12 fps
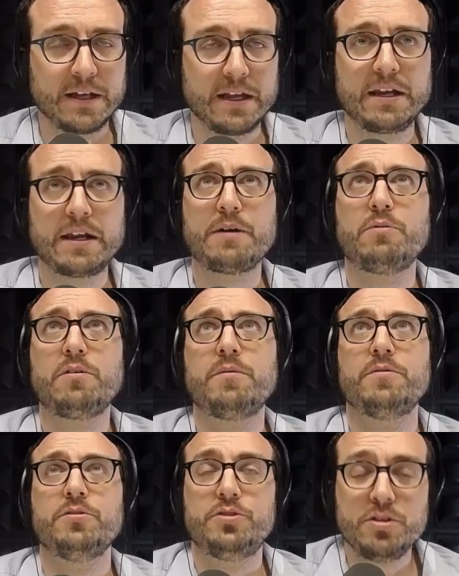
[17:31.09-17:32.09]
And I
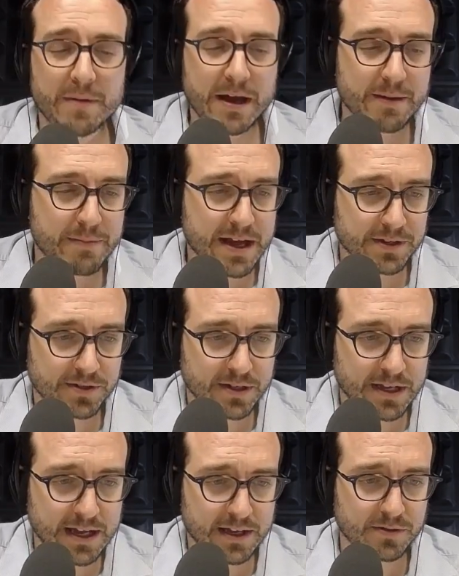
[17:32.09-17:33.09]
will do my best to
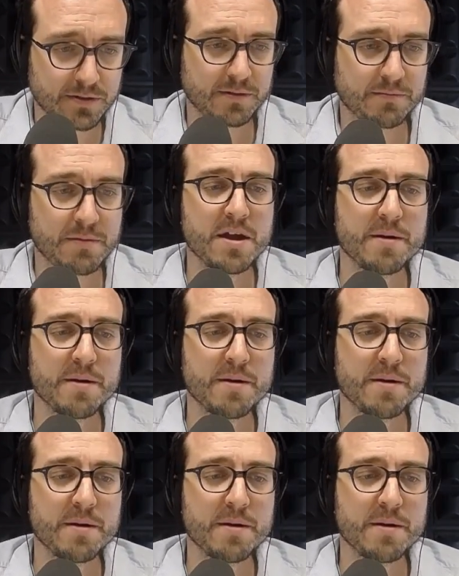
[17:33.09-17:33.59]
answer them.